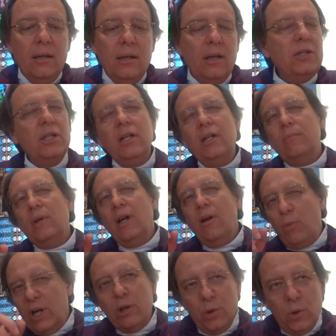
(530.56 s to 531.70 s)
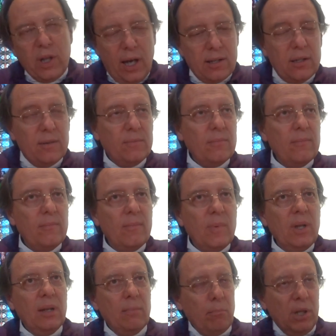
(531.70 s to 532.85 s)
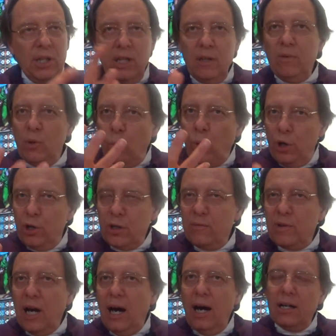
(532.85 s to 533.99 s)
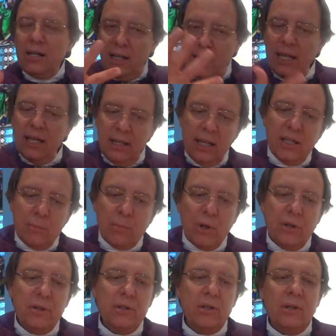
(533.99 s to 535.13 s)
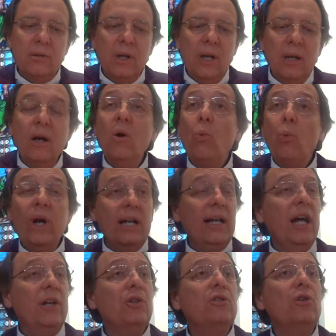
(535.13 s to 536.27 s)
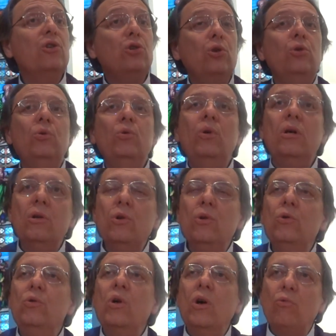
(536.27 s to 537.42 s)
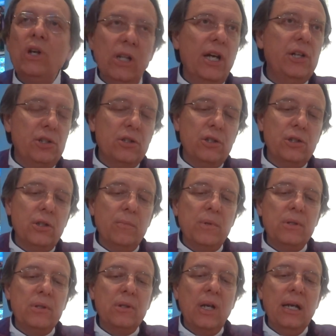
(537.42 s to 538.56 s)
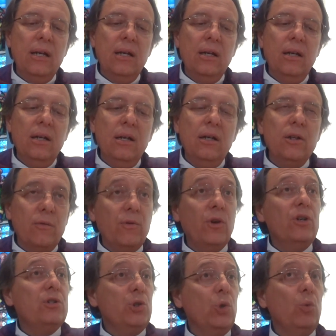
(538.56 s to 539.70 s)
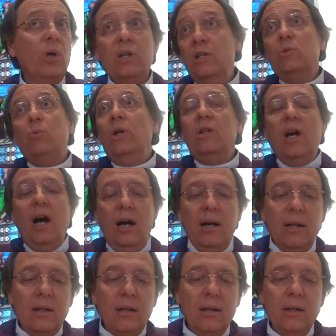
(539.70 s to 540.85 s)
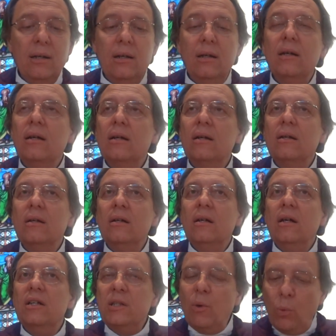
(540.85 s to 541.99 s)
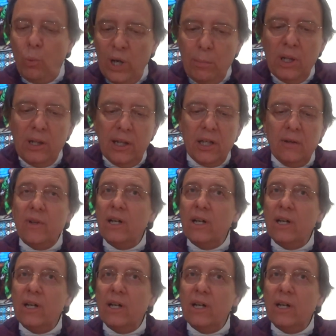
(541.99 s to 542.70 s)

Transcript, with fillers: You see, if we can do that, believe in the Word of God and in His person, we can enter into two new relationships. The first new one is with God. You see, when we believe